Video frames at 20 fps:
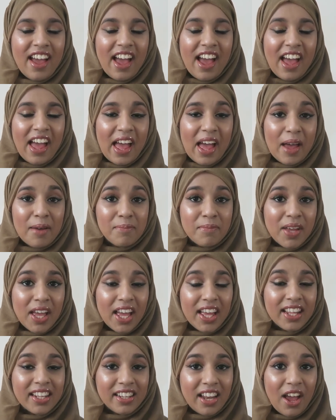and
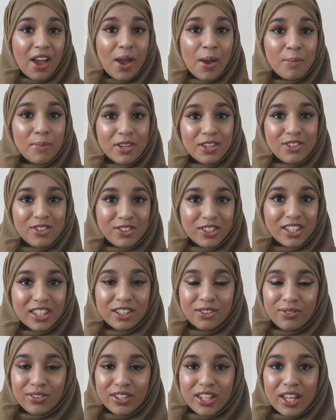I hope you enjoyed
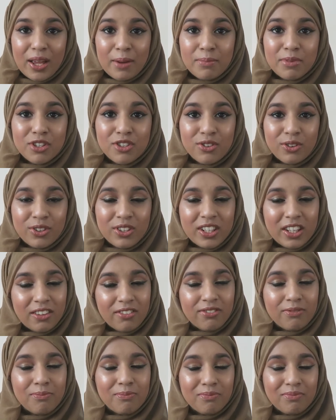this video. Be sure to
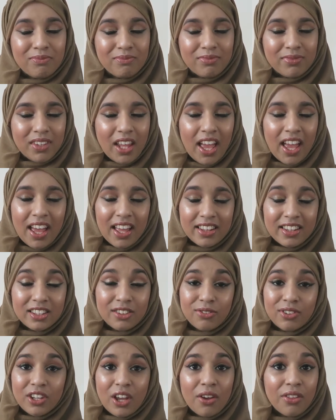give
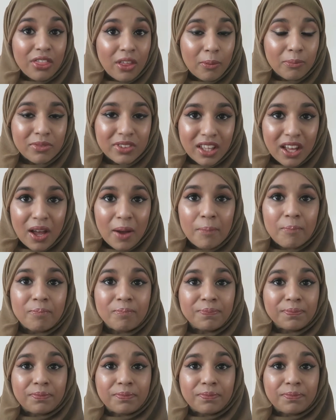this video a thumbs up,